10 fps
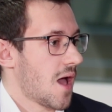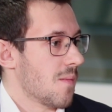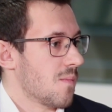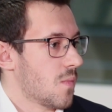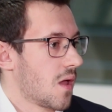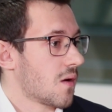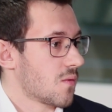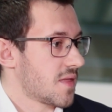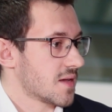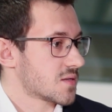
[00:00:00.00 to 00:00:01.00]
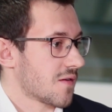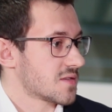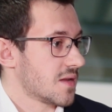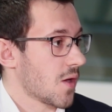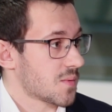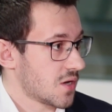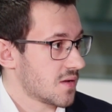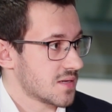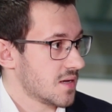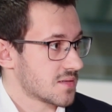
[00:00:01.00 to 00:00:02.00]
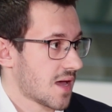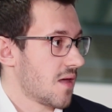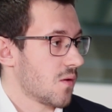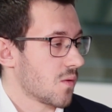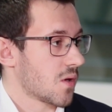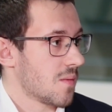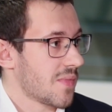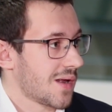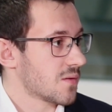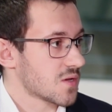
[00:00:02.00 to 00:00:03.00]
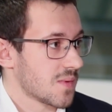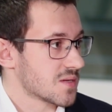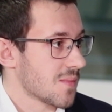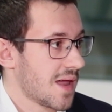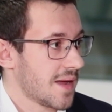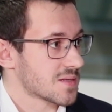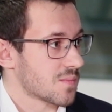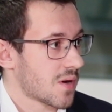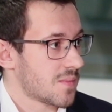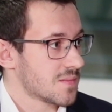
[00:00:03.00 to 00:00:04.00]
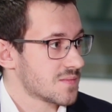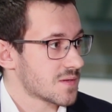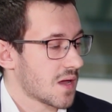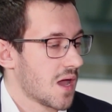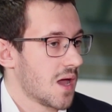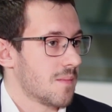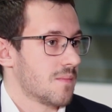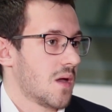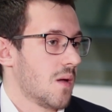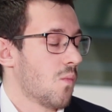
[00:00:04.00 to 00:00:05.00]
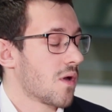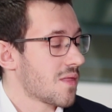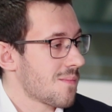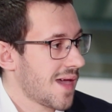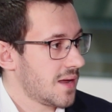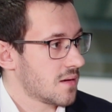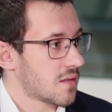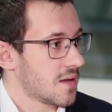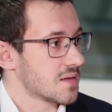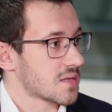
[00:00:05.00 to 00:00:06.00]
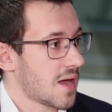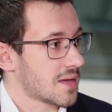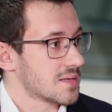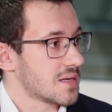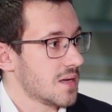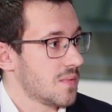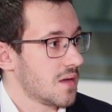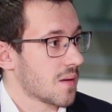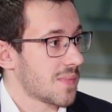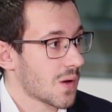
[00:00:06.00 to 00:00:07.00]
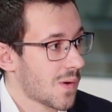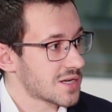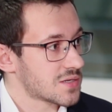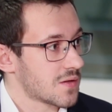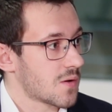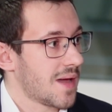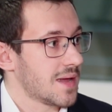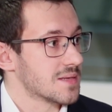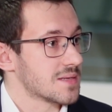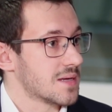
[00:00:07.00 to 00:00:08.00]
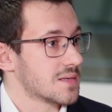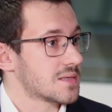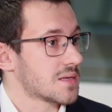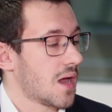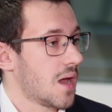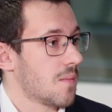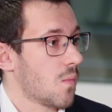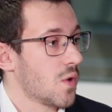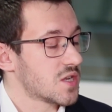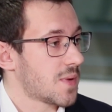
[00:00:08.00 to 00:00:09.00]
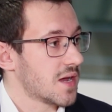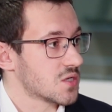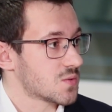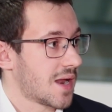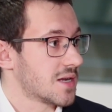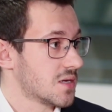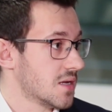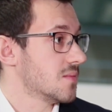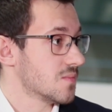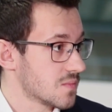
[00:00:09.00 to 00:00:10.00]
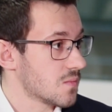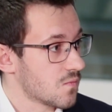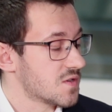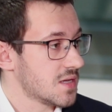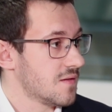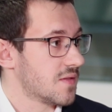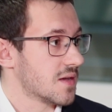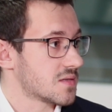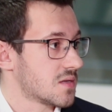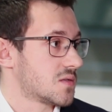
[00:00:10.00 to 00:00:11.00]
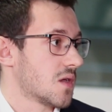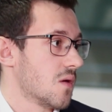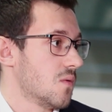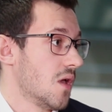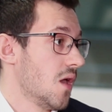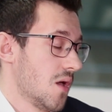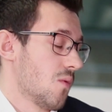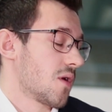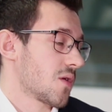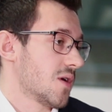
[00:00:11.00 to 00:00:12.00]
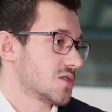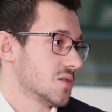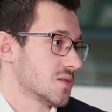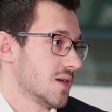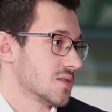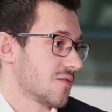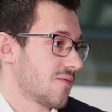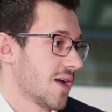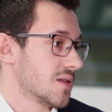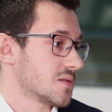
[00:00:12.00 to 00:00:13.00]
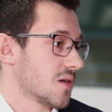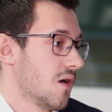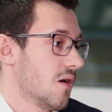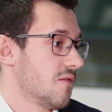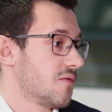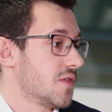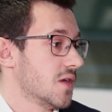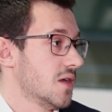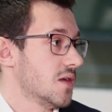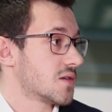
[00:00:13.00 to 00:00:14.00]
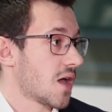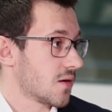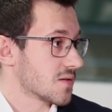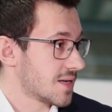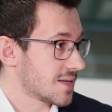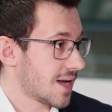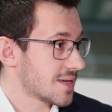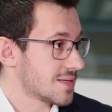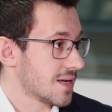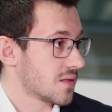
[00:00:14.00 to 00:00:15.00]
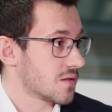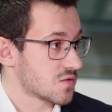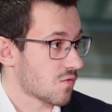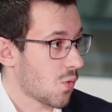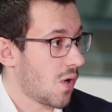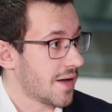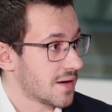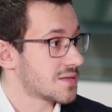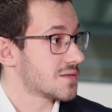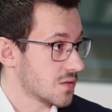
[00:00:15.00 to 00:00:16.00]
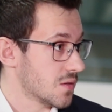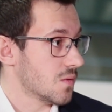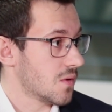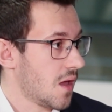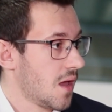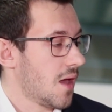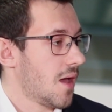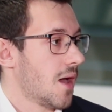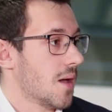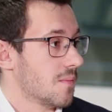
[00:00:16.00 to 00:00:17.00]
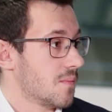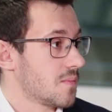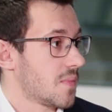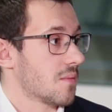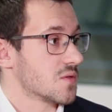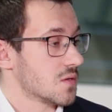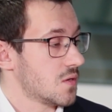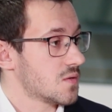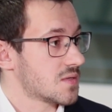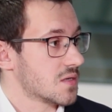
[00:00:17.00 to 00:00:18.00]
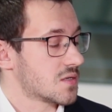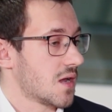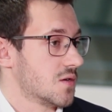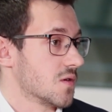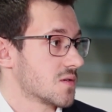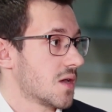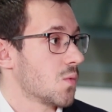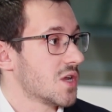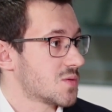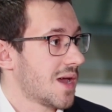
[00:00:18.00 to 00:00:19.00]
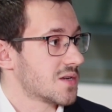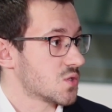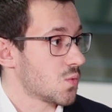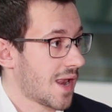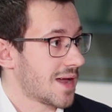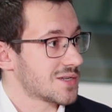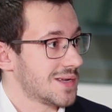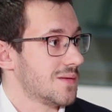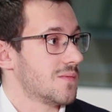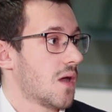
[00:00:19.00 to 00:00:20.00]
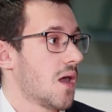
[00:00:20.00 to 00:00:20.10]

Along with this, obviously the opportunities there that will come, there'll also be some headaches and problems. And one of the main things that I can see being a big question that remains is which patients will actually receive this. So one of the questions is the fact of the diagnostic testing that's required to be able to use these drugs, and which patients will actually